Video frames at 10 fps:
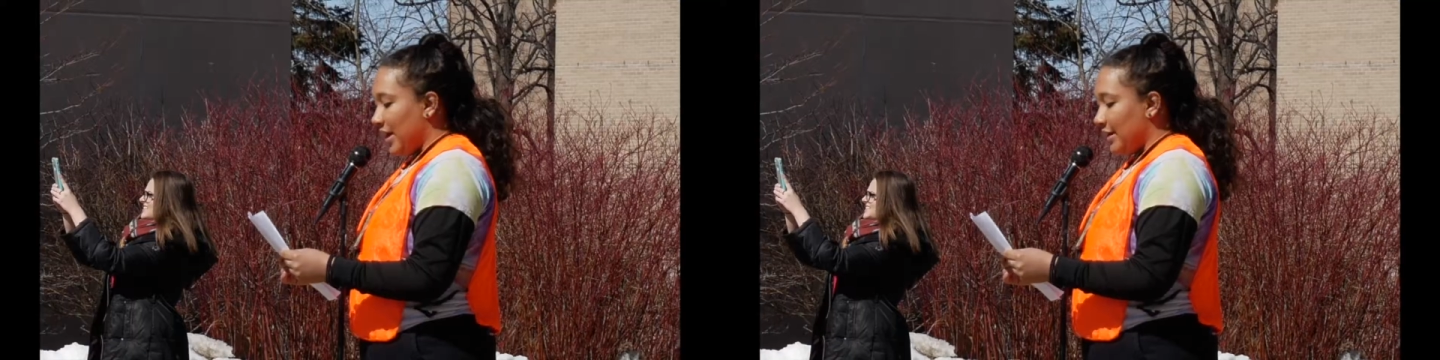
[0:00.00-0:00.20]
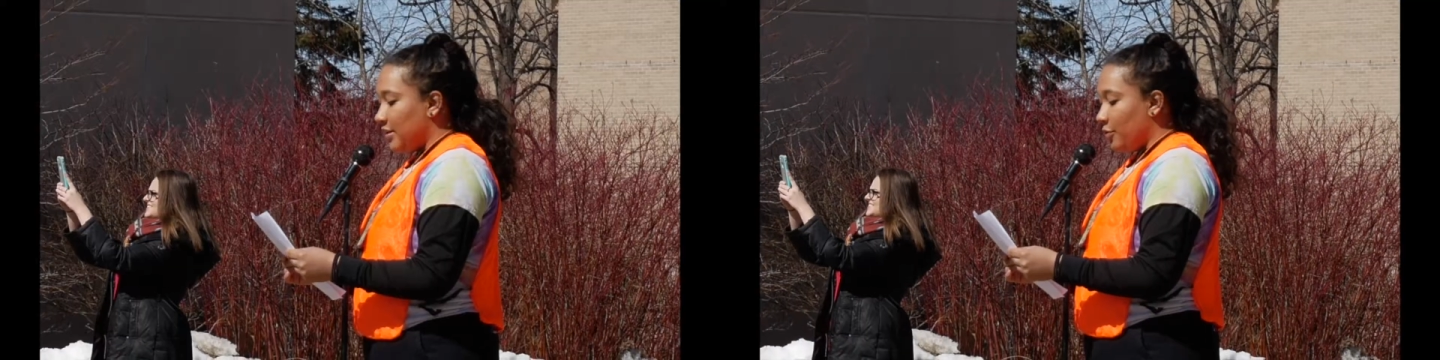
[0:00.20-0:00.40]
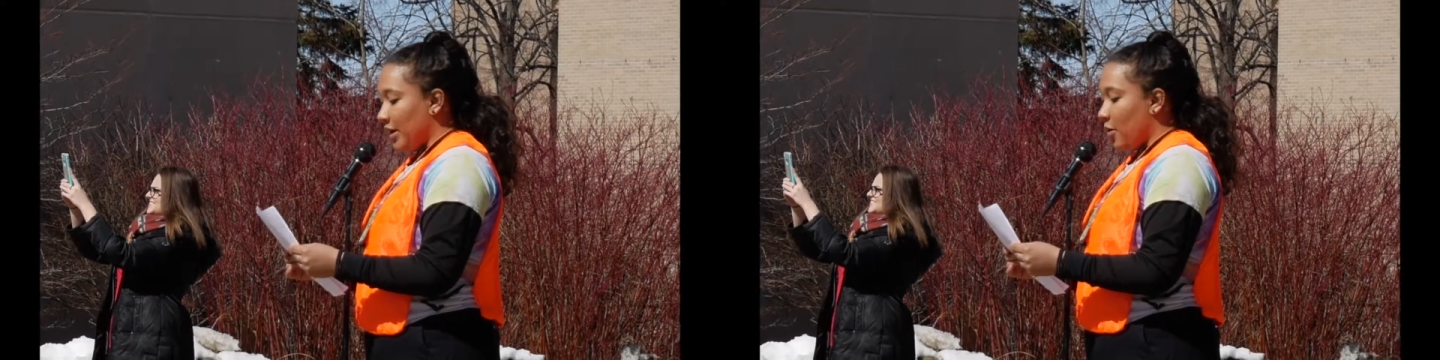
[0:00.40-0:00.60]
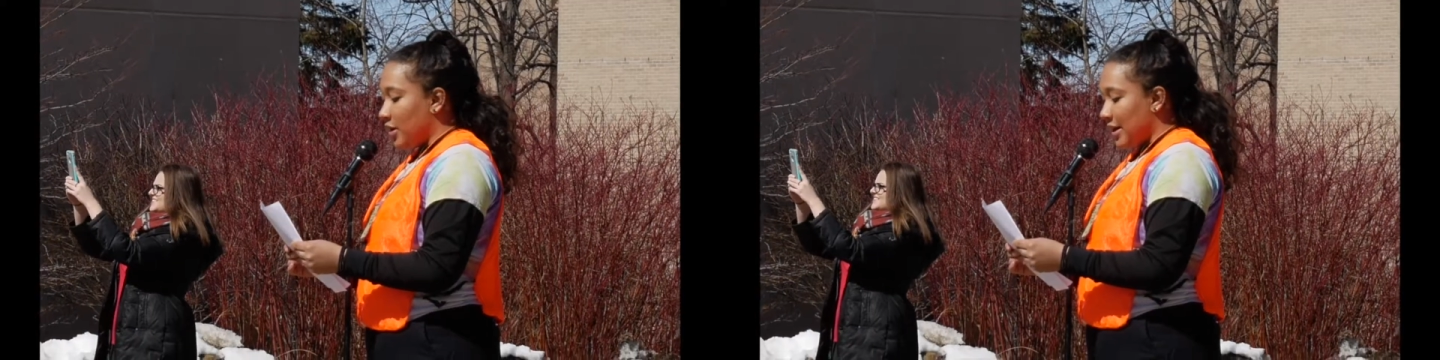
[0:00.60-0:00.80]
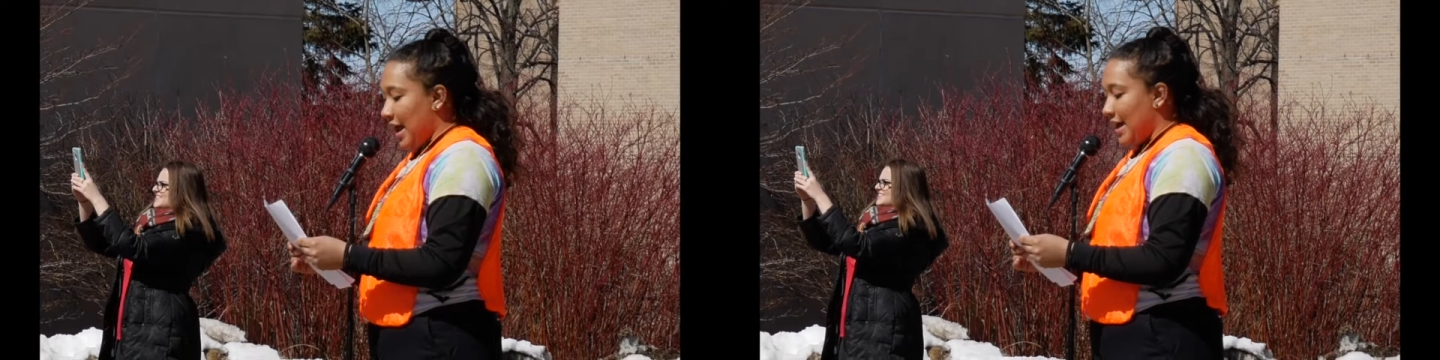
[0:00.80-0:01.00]
week, we
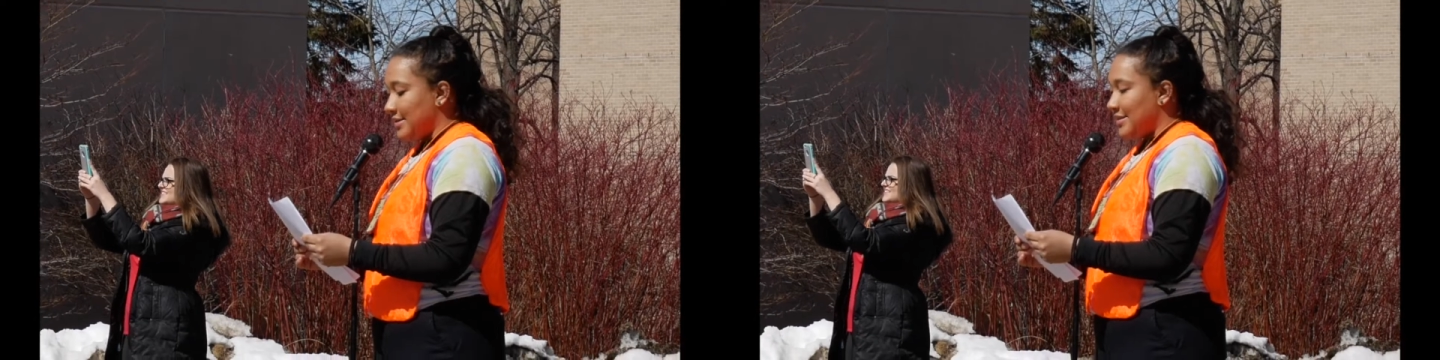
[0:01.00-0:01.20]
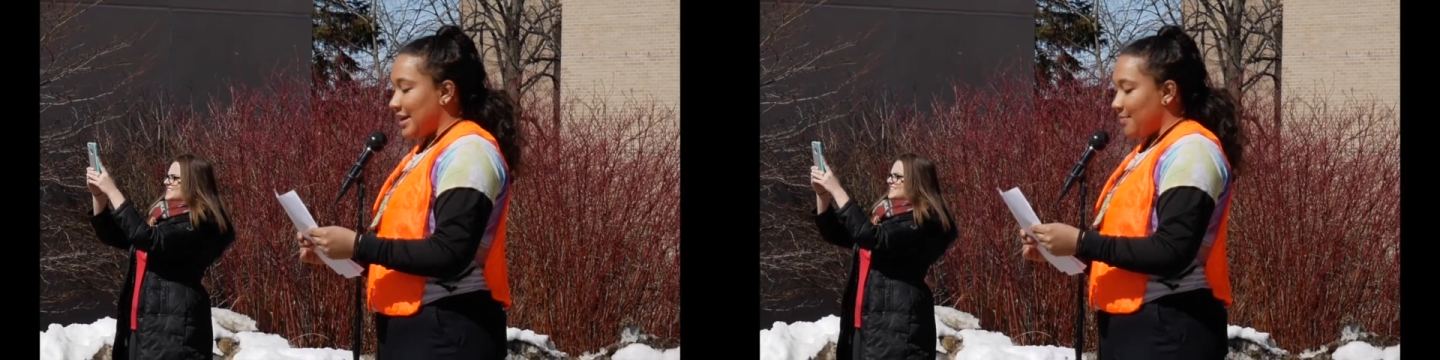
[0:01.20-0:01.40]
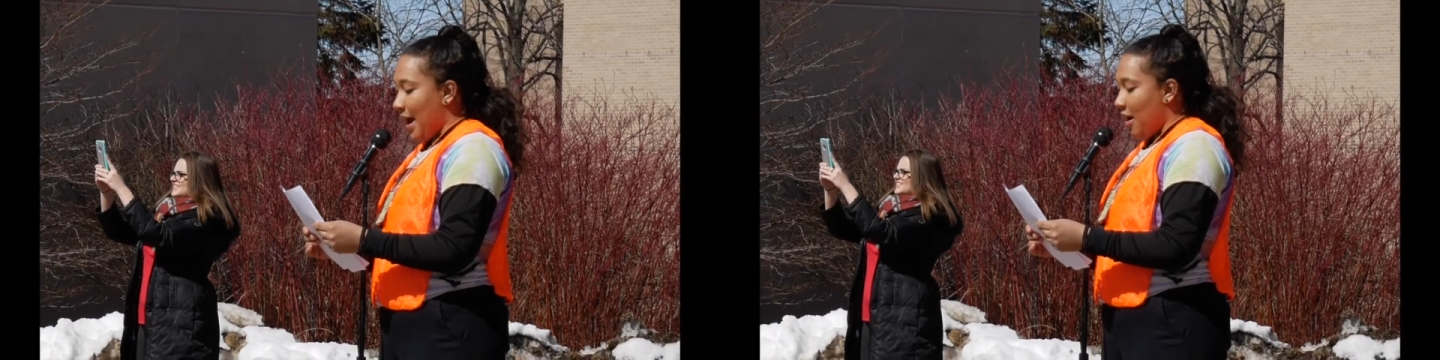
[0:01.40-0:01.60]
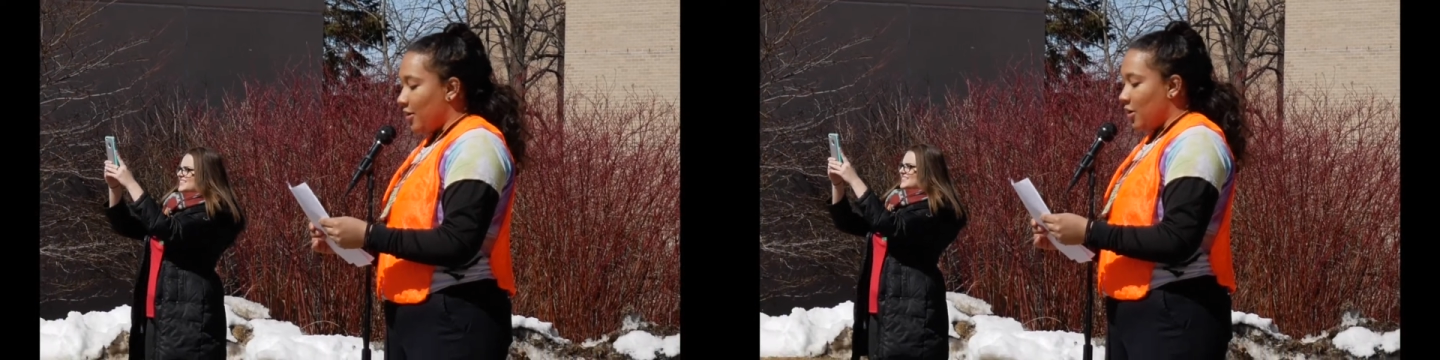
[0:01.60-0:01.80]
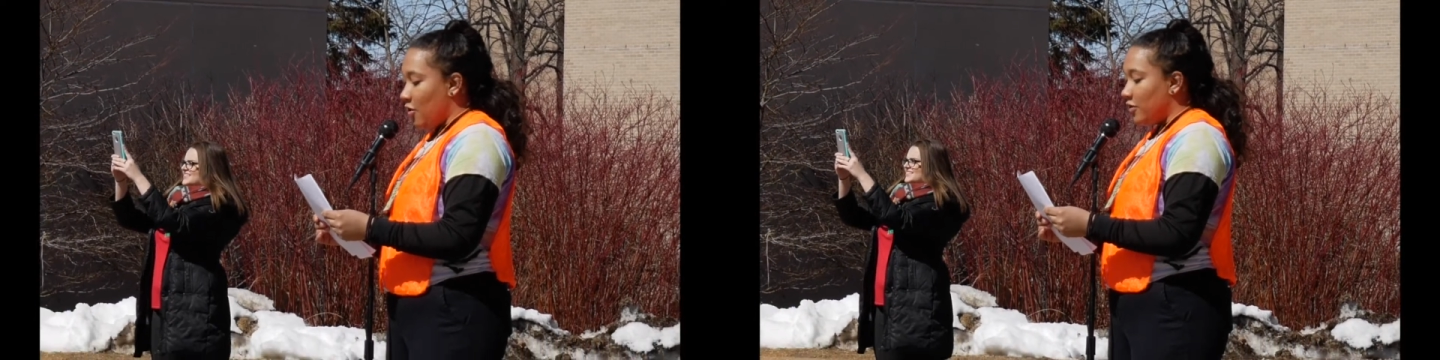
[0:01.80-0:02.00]
organized and
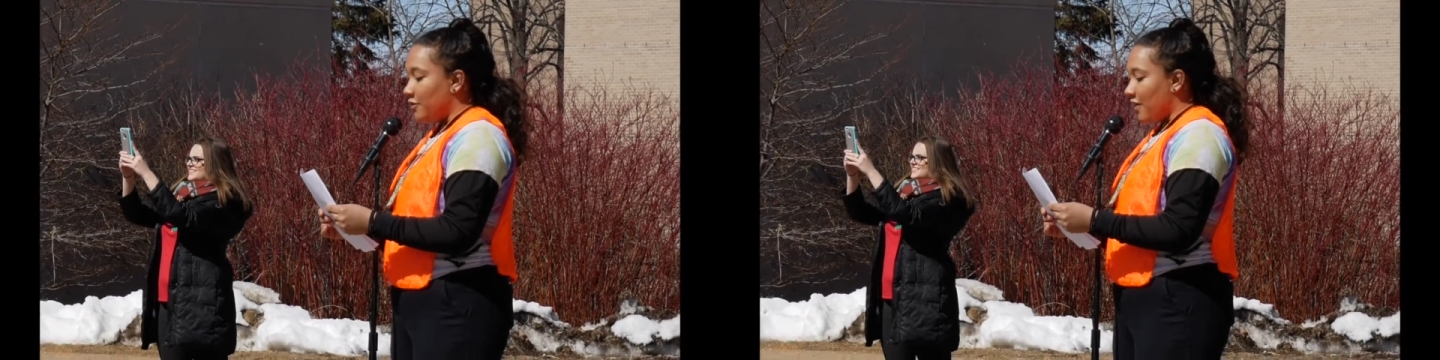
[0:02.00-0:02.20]
empowered over